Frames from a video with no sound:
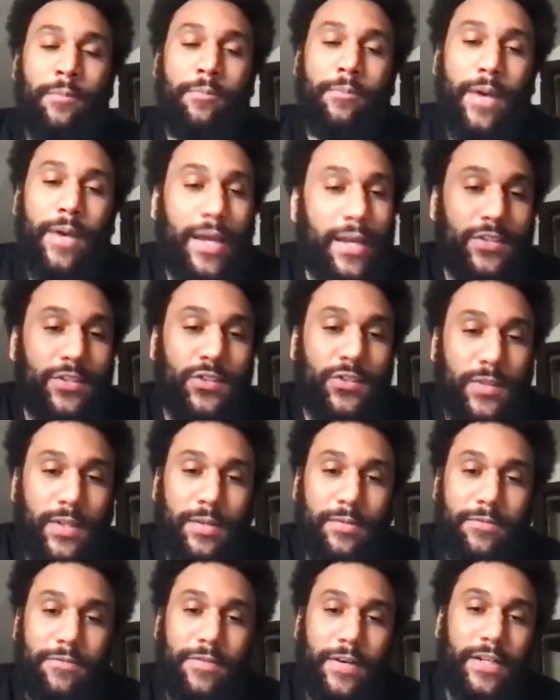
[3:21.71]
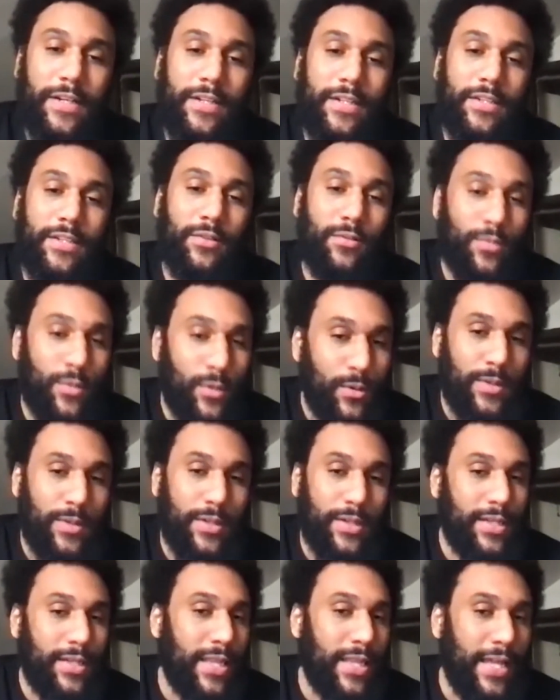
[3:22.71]
Mainstream funding, the
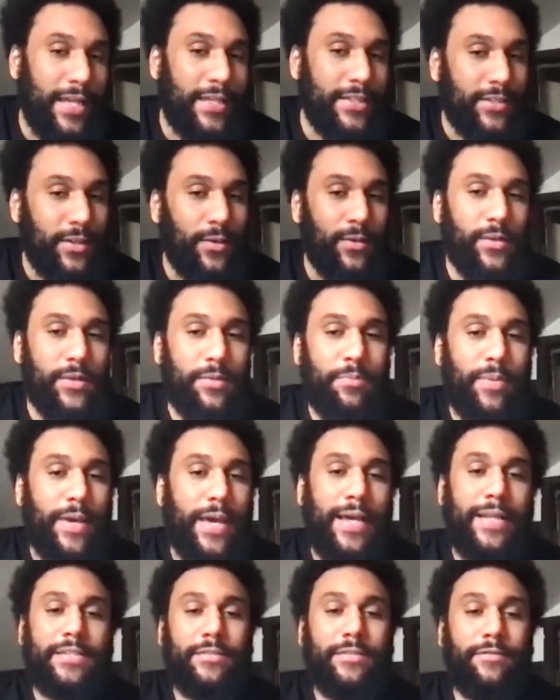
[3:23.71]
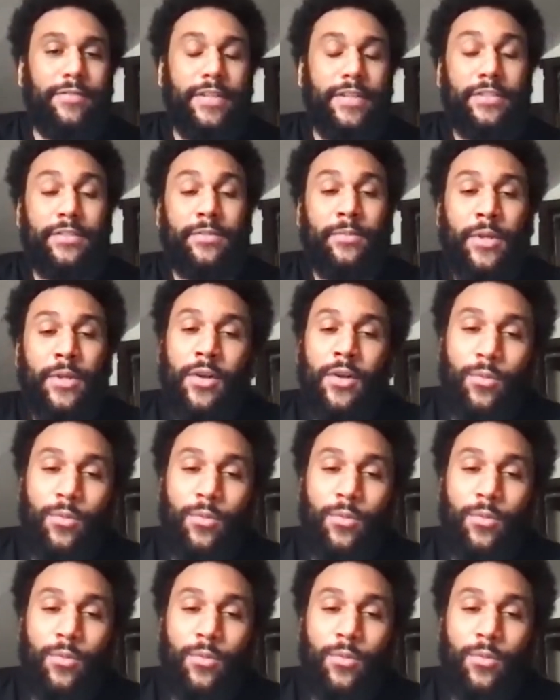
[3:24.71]
ruling class only pacifism.